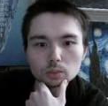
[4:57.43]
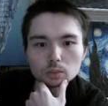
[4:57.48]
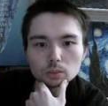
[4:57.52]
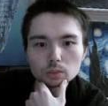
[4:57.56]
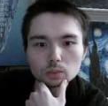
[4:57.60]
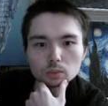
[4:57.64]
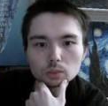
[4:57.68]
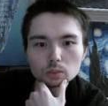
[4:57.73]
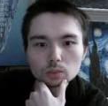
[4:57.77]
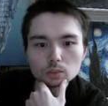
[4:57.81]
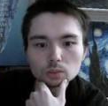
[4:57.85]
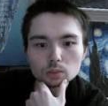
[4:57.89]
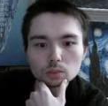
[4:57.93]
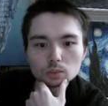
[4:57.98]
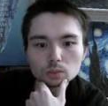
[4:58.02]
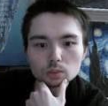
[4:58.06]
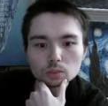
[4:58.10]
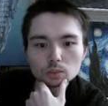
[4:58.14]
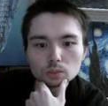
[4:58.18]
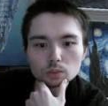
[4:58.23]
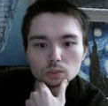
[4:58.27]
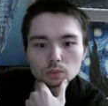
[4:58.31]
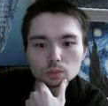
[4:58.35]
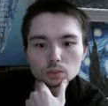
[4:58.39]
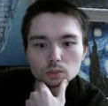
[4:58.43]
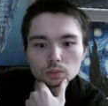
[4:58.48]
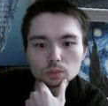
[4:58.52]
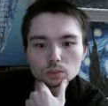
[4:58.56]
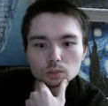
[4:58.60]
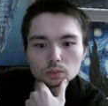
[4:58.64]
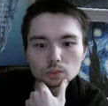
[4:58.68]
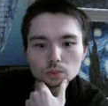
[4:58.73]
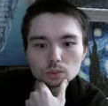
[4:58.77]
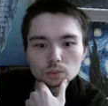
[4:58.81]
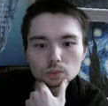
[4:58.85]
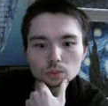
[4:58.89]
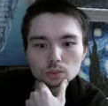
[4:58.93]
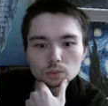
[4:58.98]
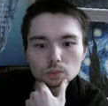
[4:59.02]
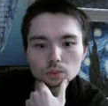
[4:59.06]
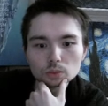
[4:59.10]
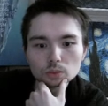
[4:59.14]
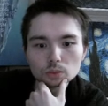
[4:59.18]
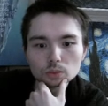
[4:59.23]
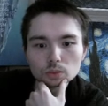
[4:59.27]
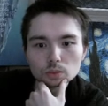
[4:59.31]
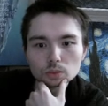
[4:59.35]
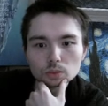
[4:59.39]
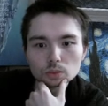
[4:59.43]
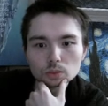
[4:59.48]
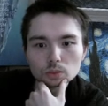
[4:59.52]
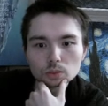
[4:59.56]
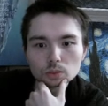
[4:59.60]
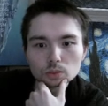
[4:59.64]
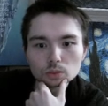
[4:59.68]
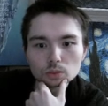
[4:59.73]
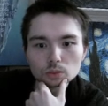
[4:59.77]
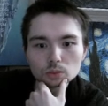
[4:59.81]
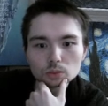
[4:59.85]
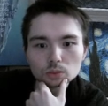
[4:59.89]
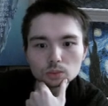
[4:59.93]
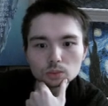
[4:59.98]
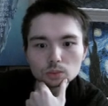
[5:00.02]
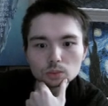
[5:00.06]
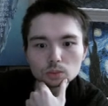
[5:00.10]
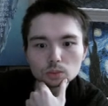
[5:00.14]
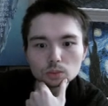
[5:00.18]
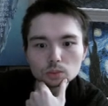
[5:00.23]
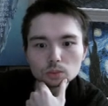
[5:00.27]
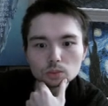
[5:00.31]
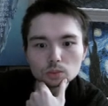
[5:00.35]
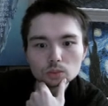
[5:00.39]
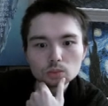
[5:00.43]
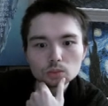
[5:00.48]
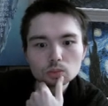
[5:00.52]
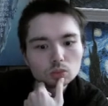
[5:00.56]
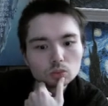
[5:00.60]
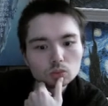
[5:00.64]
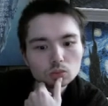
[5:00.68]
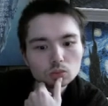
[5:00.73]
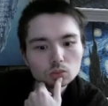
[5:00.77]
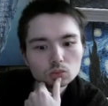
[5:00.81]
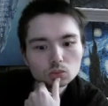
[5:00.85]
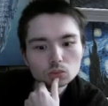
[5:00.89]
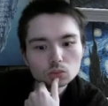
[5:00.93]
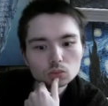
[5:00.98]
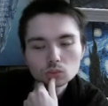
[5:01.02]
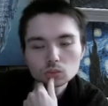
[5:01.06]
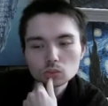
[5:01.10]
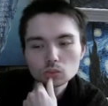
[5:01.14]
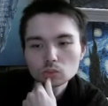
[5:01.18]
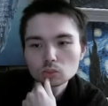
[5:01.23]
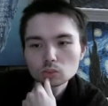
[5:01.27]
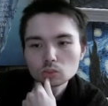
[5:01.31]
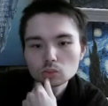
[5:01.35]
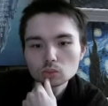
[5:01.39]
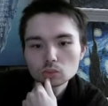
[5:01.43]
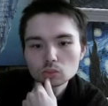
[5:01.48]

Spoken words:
Nothing is said.